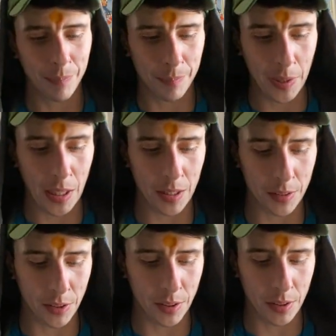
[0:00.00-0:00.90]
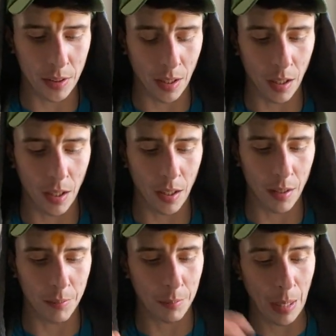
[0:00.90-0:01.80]
because
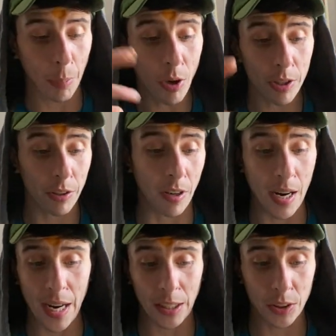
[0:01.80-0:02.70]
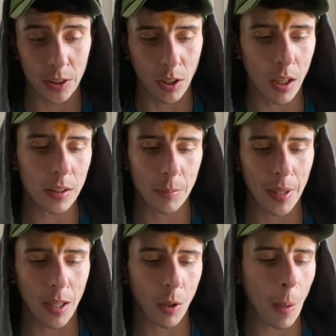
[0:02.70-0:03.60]
my partner and I actually talked
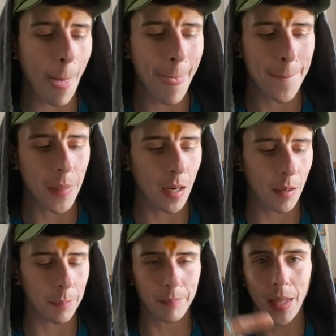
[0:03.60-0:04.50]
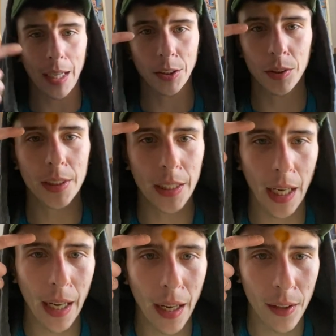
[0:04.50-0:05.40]
about, as you see, I
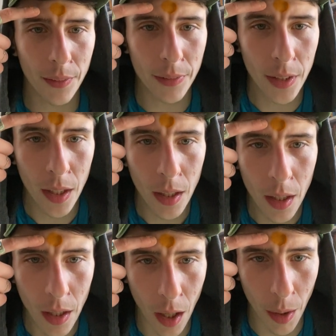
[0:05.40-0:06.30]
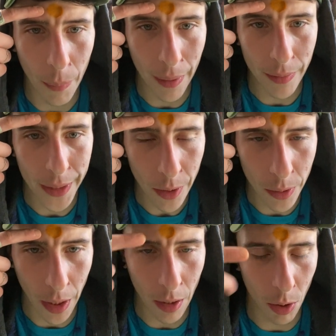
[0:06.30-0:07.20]
have a yellow
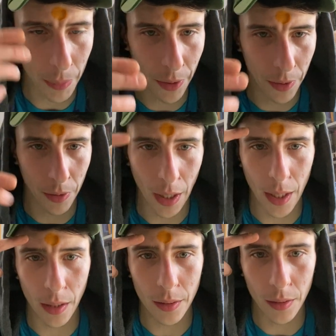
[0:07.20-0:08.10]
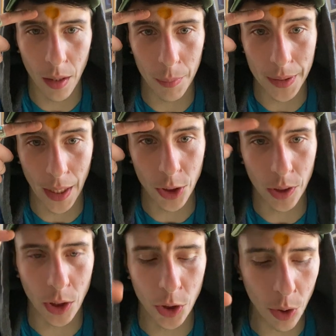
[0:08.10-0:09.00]
dot on my third eye. It's
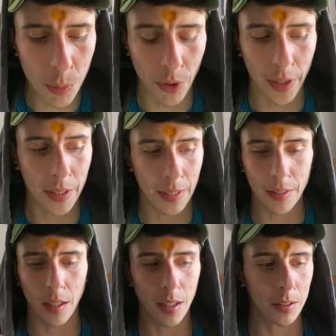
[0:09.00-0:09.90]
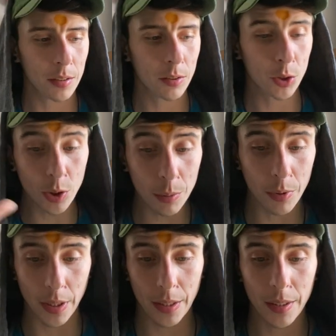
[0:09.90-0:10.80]
actually turmeric, and
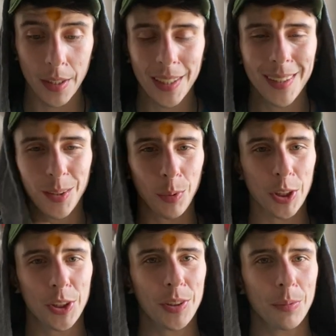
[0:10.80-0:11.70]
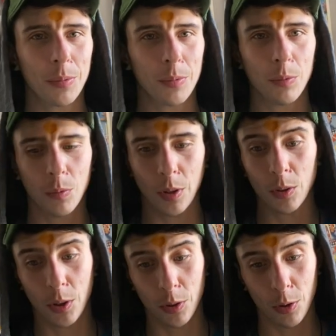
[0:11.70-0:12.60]
turmeric, which we'll
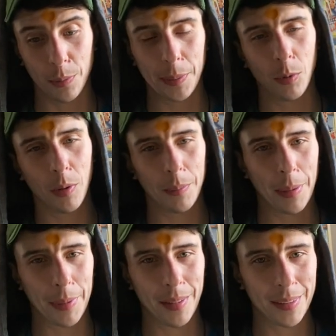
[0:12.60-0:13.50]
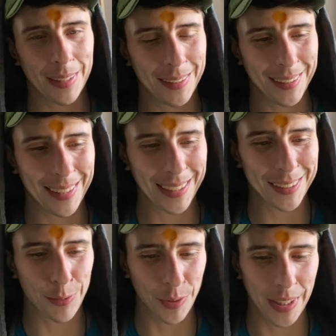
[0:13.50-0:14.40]
learn a little bit more about in the
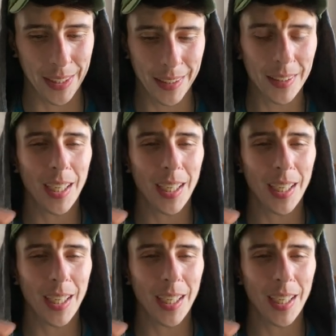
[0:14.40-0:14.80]
next reading,